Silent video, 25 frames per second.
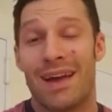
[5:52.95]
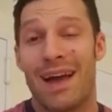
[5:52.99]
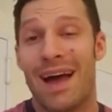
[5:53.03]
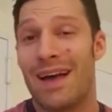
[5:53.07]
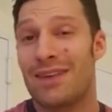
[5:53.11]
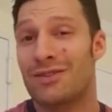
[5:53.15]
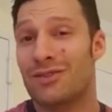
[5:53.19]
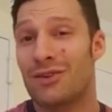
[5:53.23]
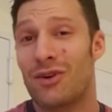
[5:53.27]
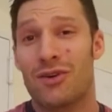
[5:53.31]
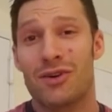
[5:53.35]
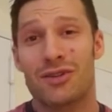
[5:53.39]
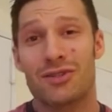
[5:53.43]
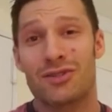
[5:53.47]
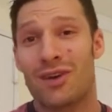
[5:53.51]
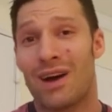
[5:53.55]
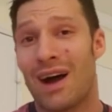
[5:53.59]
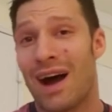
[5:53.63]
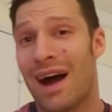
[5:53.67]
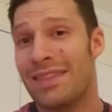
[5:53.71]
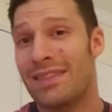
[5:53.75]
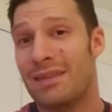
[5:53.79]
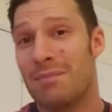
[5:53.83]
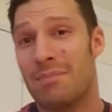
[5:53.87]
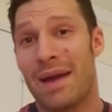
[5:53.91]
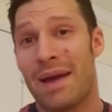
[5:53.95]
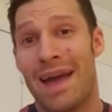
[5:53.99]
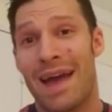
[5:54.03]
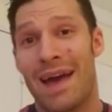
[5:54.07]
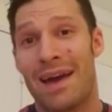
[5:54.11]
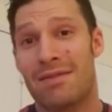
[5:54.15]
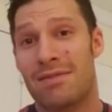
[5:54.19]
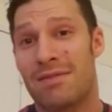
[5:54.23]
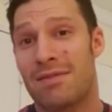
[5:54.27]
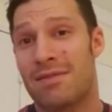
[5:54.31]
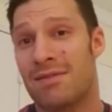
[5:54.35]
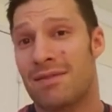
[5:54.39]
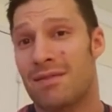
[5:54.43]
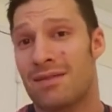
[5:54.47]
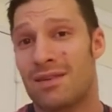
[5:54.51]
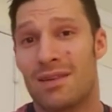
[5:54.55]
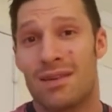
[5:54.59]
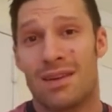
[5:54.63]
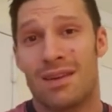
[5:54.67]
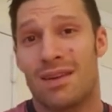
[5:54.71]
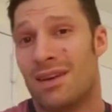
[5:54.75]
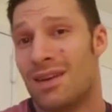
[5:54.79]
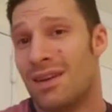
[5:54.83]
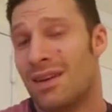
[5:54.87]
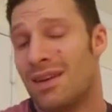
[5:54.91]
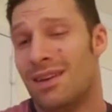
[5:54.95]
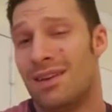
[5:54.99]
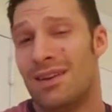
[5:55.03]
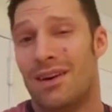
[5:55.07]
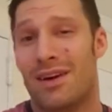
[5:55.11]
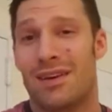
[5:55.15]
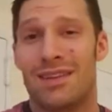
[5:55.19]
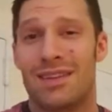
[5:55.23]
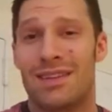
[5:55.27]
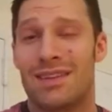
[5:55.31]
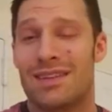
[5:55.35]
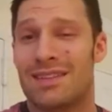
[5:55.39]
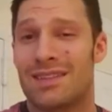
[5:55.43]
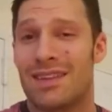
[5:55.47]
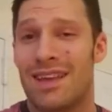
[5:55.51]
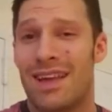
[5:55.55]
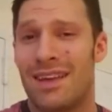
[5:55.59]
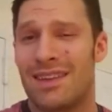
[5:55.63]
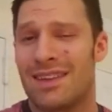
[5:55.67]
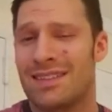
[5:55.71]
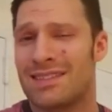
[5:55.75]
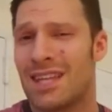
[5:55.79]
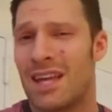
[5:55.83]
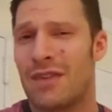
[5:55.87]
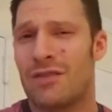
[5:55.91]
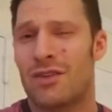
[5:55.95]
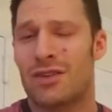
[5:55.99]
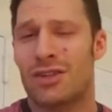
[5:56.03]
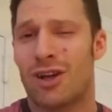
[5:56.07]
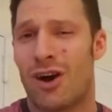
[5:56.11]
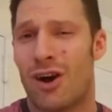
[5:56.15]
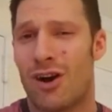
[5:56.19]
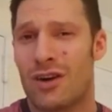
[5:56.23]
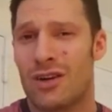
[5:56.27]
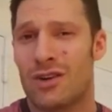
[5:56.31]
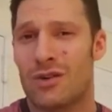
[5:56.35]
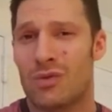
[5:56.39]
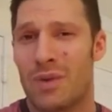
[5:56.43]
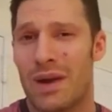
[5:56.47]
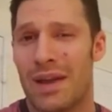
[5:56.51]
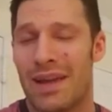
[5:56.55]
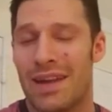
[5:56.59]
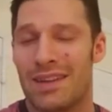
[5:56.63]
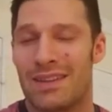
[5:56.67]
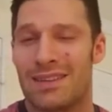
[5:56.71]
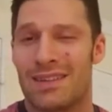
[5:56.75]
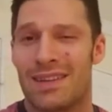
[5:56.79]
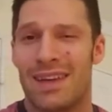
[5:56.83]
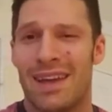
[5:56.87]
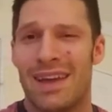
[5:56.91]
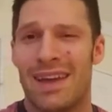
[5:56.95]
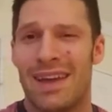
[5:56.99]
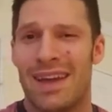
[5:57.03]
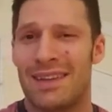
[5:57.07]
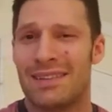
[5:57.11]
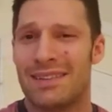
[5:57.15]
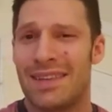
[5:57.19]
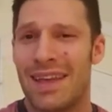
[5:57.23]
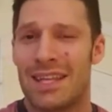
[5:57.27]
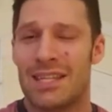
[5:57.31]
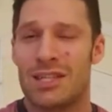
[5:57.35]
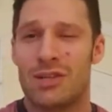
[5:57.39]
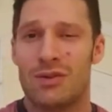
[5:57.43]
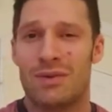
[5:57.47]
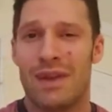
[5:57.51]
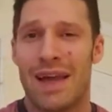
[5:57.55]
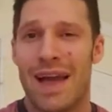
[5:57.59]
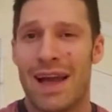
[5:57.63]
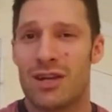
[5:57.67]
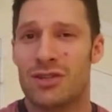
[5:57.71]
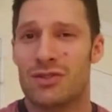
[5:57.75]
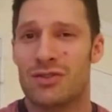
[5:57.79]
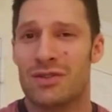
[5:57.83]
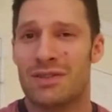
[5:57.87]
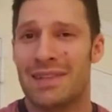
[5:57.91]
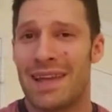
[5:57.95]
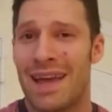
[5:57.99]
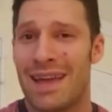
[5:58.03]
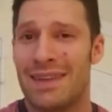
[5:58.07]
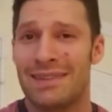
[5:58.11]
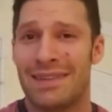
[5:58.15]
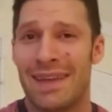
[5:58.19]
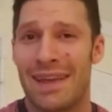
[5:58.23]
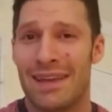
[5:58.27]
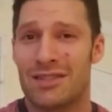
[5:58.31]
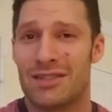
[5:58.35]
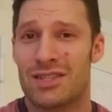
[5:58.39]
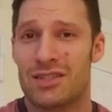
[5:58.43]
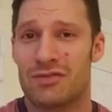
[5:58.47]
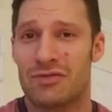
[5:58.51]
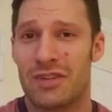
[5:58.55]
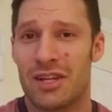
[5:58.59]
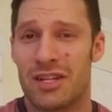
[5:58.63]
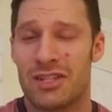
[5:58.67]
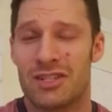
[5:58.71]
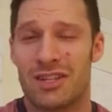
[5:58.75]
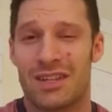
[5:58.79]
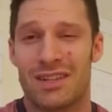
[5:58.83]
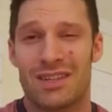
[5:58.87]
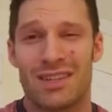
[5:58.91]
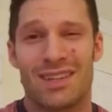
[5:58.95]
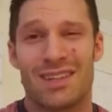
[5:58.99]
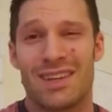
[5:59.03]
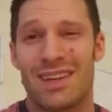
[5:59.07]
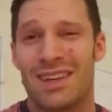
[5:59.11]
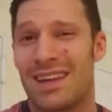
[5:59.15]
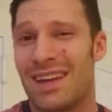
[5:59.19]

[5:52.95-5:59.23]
As long as you're on the path, you know, it's either target weight and takes you an extra 10 days to reach it.